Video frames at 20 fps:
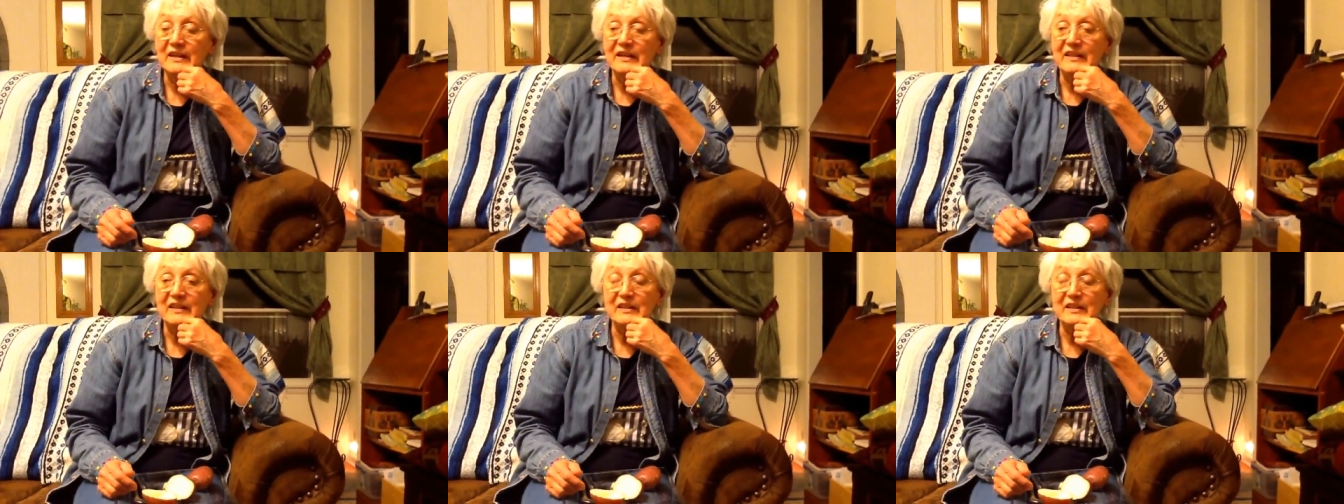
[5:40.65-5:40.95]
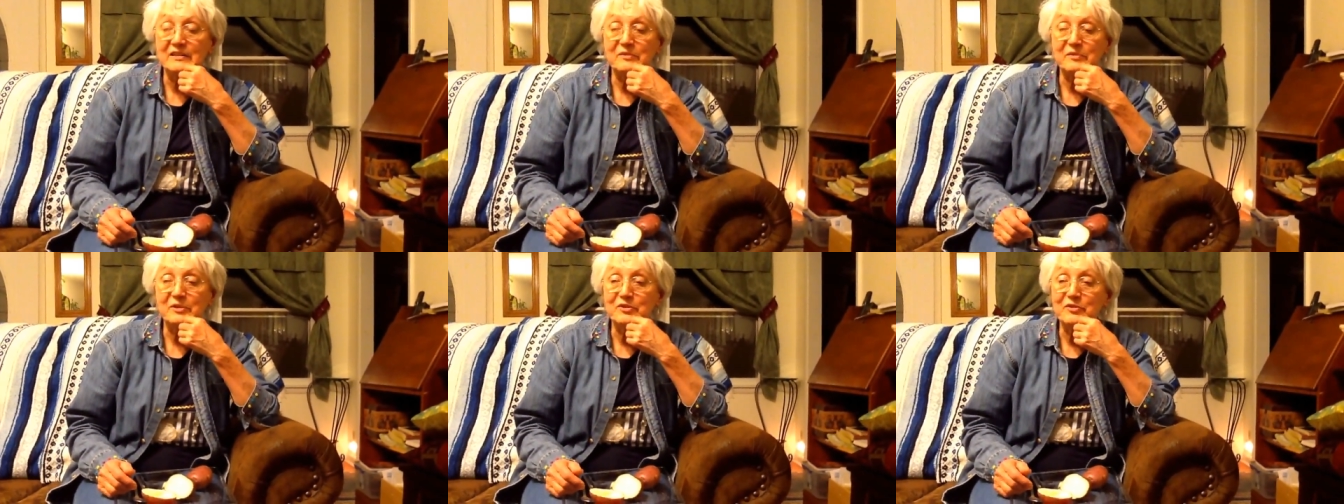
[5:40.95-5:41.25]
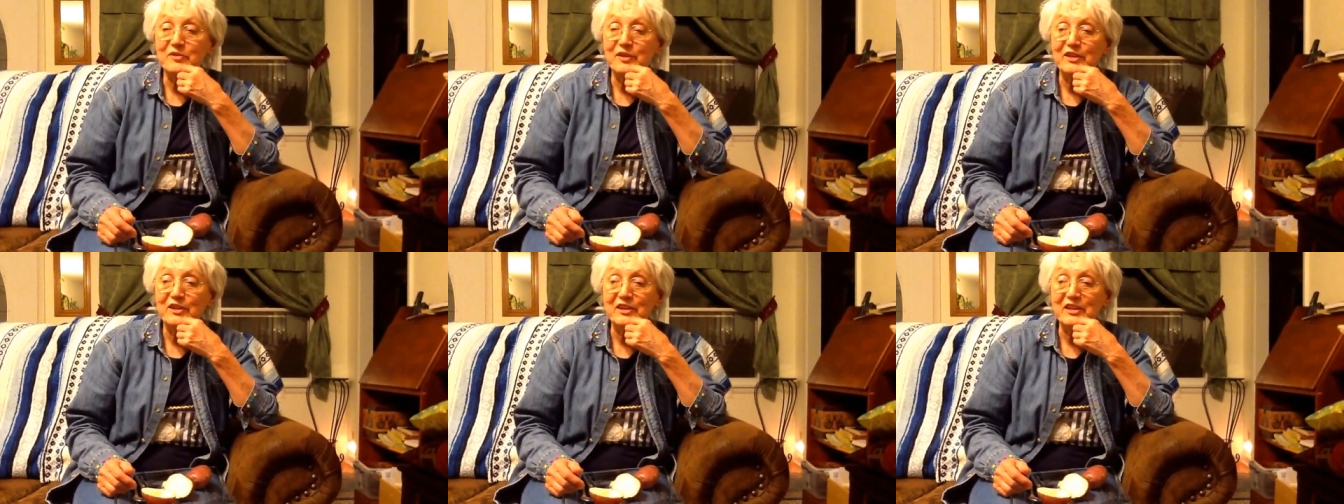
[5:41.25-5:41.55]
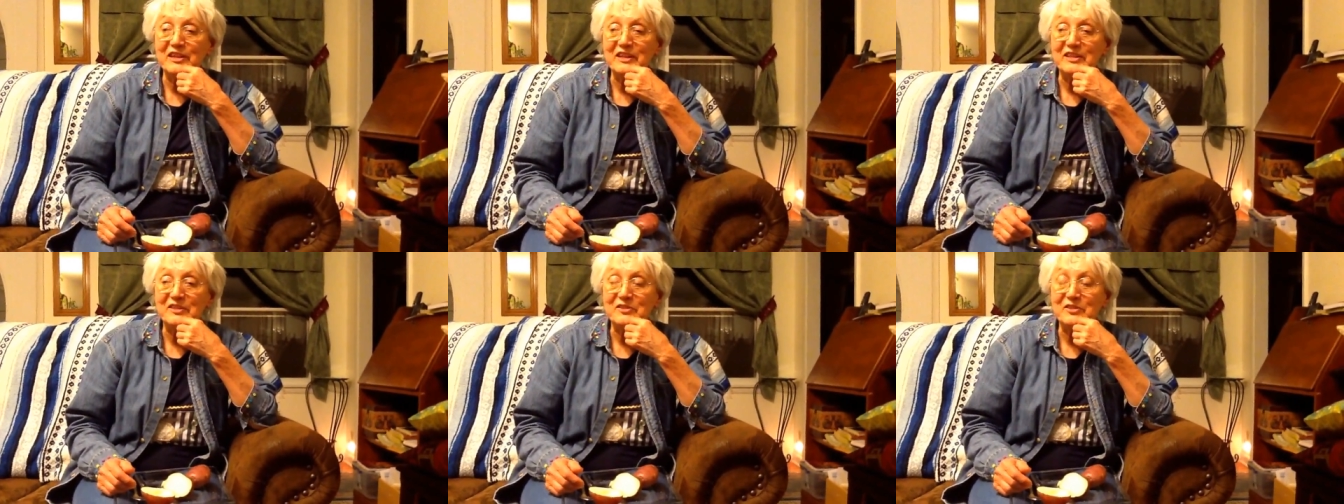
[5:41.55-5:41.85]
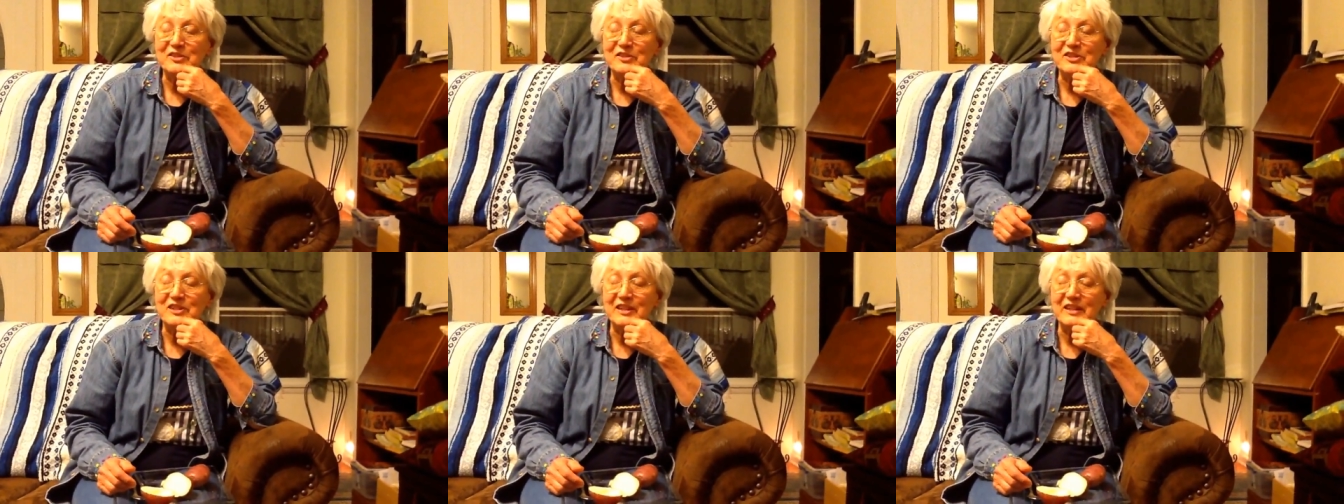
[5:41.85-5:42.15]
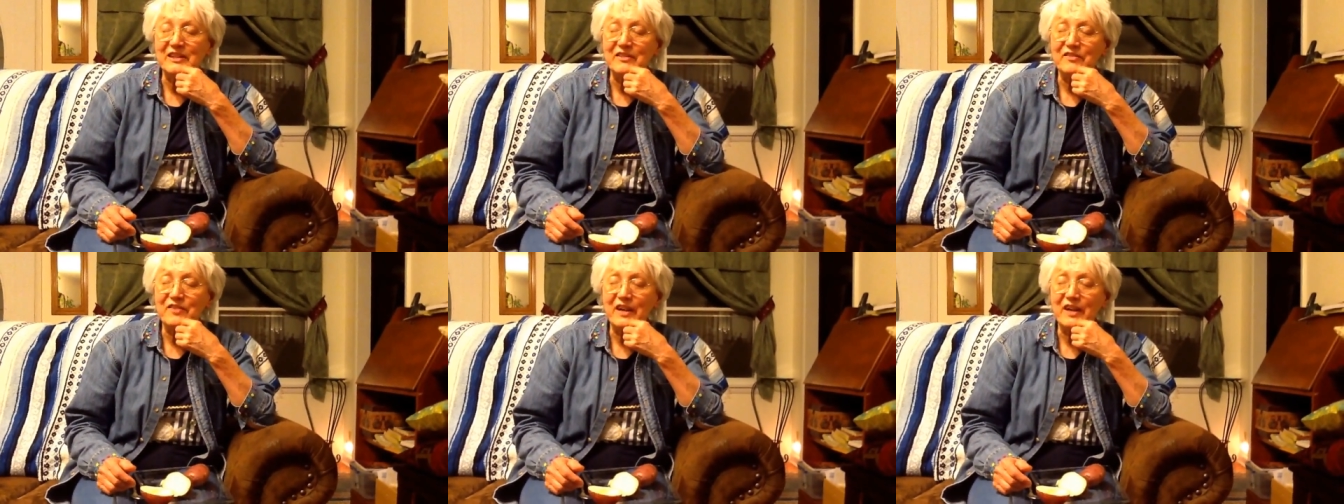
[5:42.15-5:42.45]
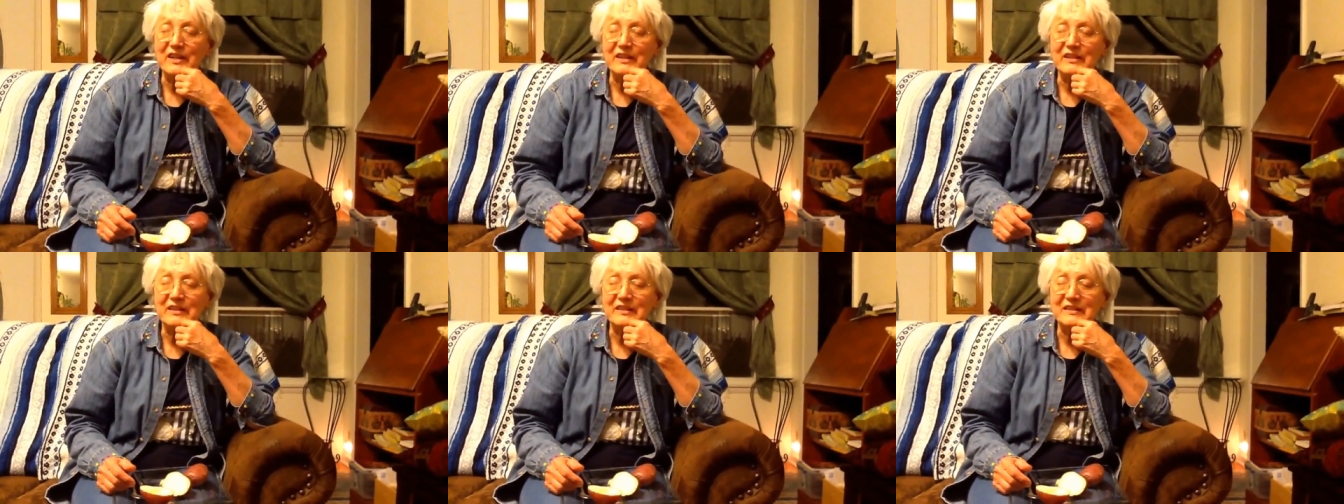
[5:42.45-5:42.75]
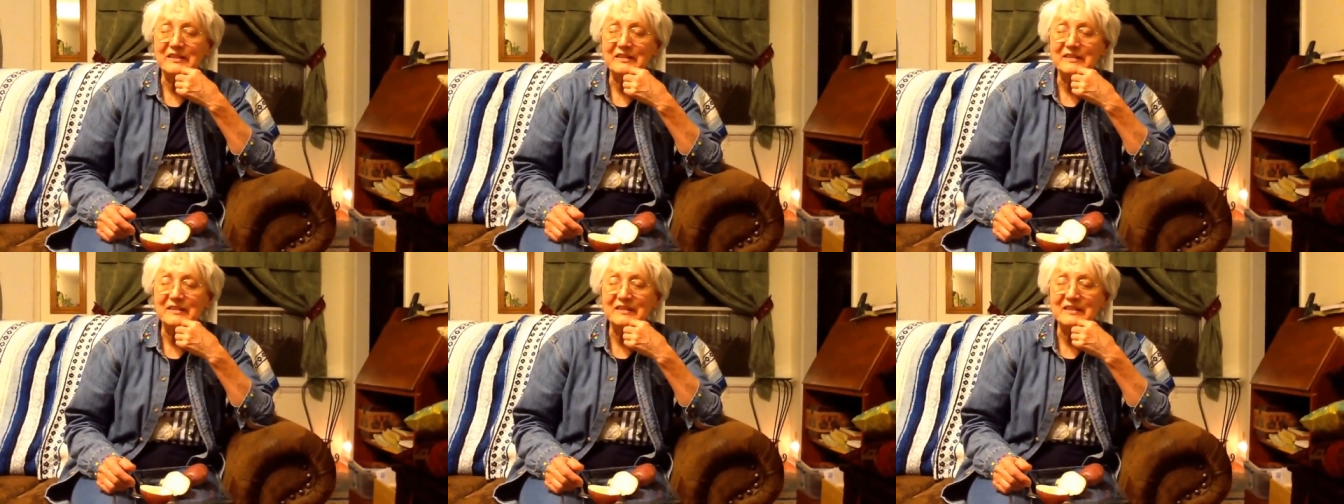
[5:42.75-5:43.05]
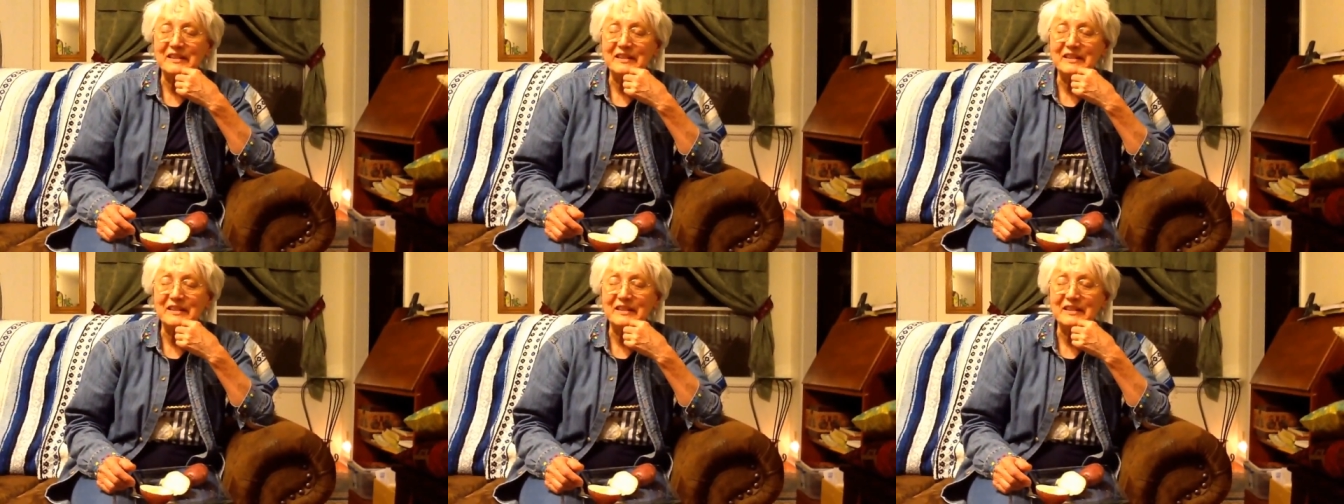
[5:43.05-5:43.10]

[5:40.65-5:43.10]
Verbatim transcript: It was very interesting. If I could,